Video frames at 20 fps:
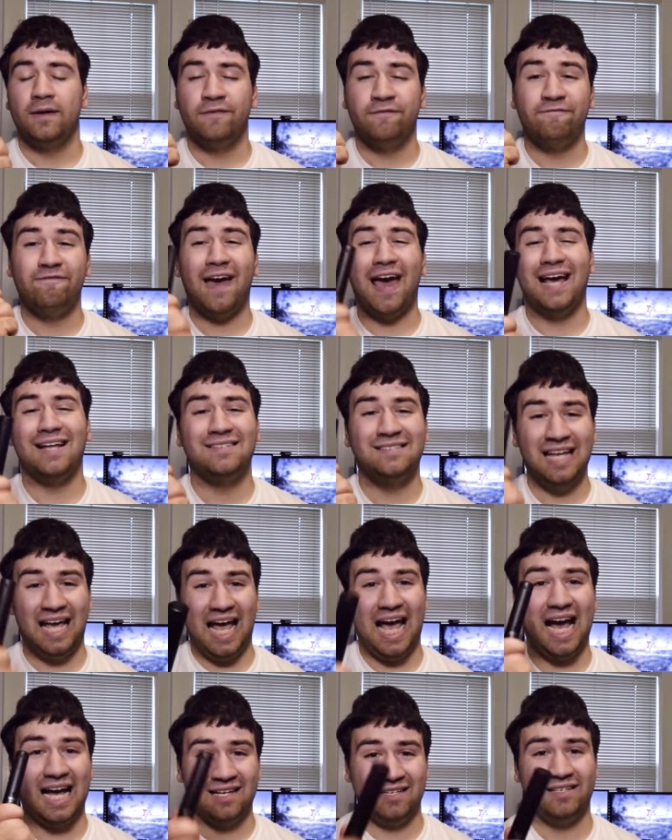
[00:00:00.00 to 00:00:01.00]

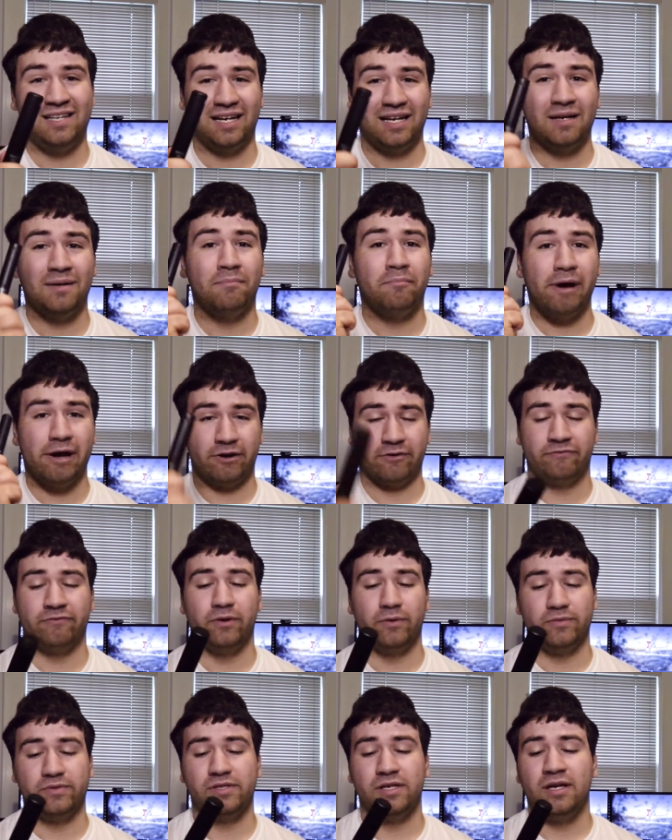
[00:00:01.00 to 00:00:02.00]
fantastic
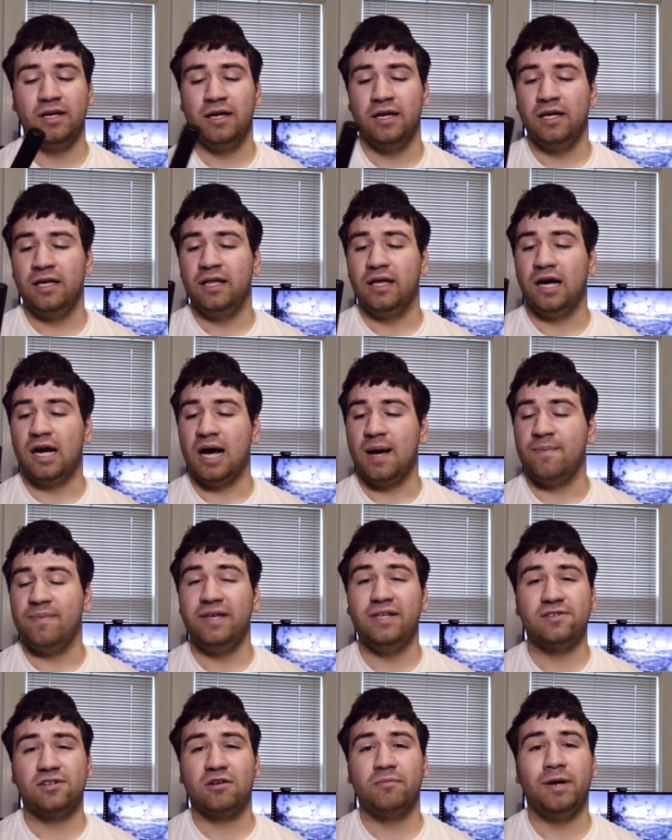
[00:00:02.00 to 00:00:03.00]
microphones.
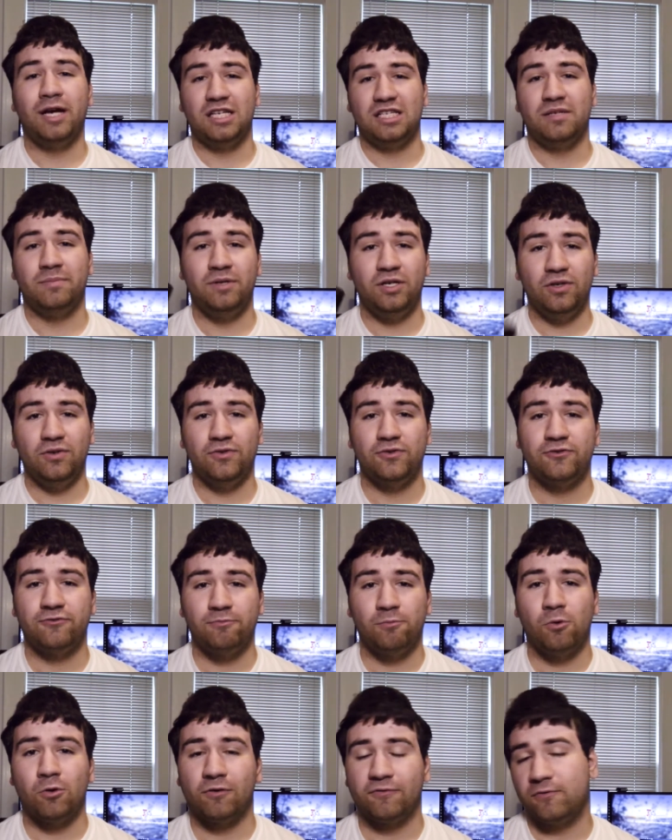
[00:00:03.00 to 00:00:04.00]
These are meant to be used
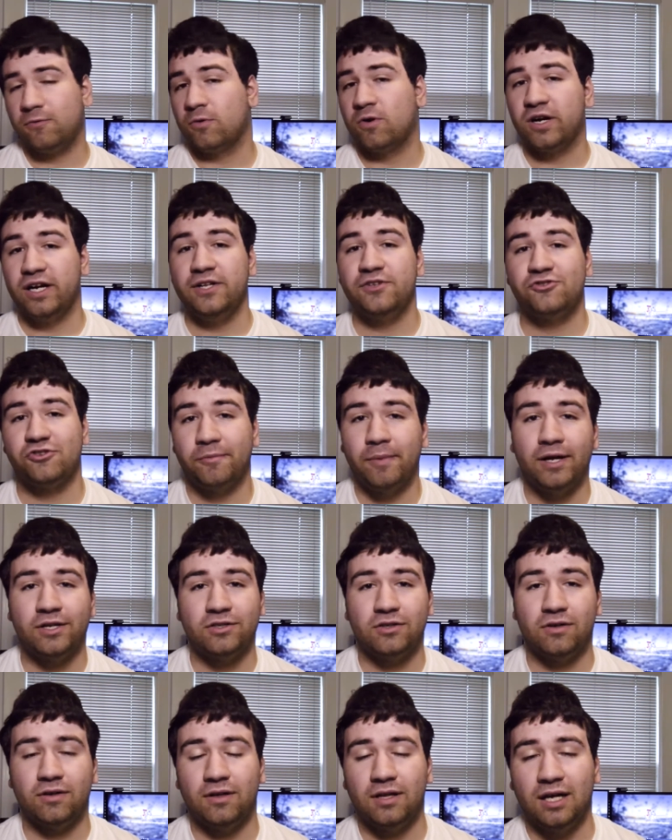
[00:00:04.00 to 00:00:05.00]
more for
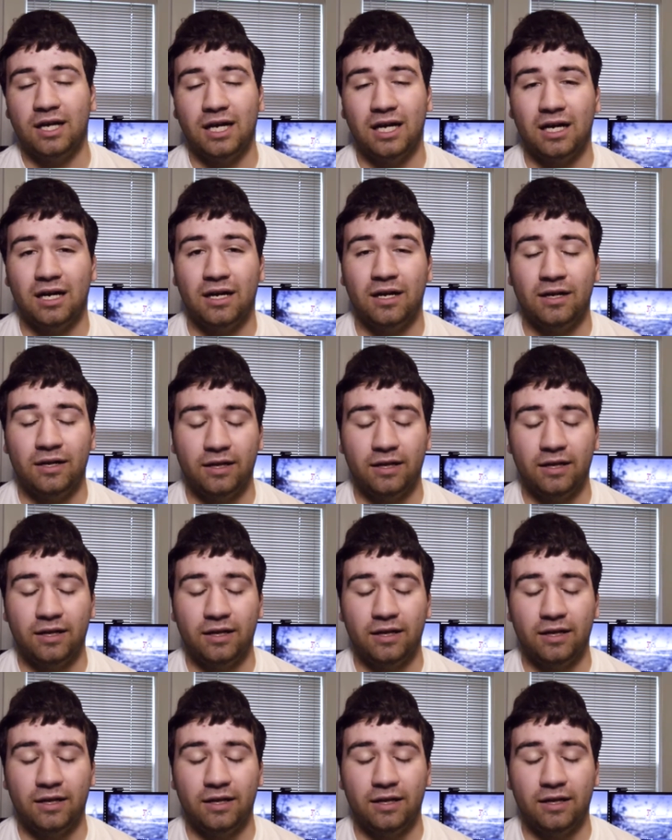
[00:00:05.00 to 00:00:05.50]
instrumental